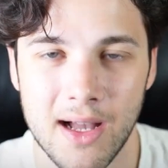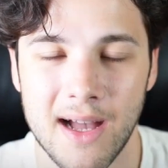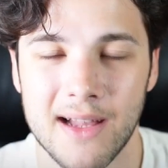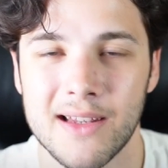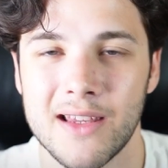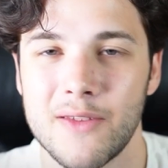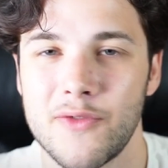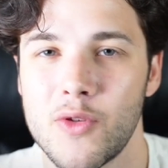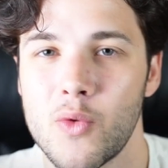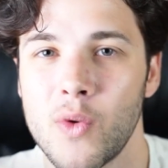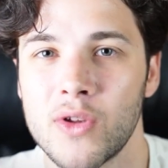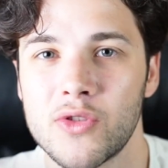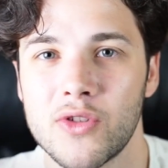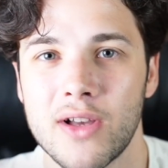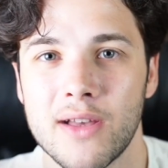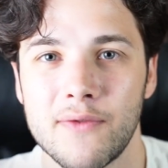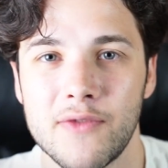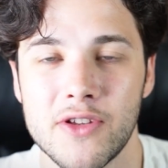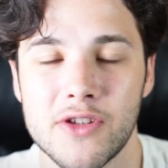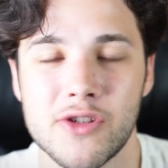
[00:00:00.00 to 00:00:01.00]
And if you want to
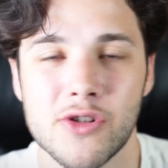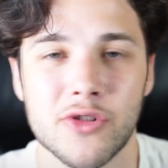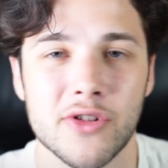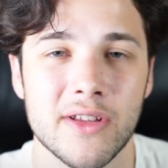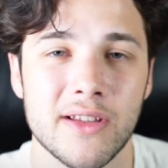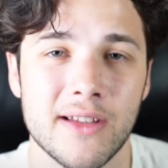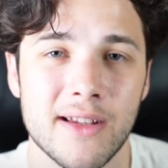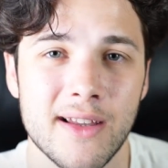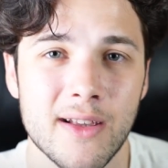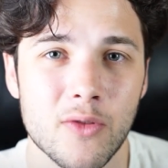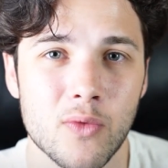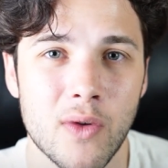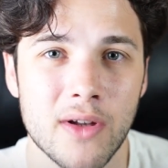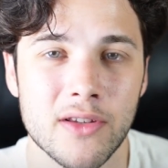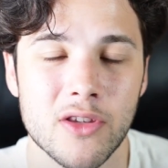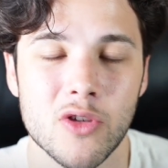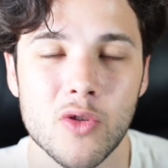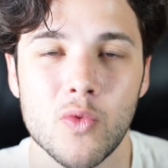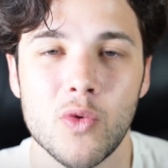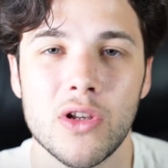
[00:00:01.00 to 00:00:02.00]
get featured in the next
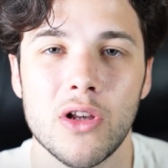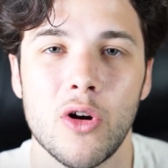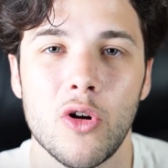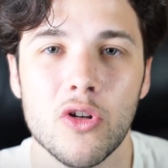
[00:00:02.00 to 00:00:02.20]
one, you will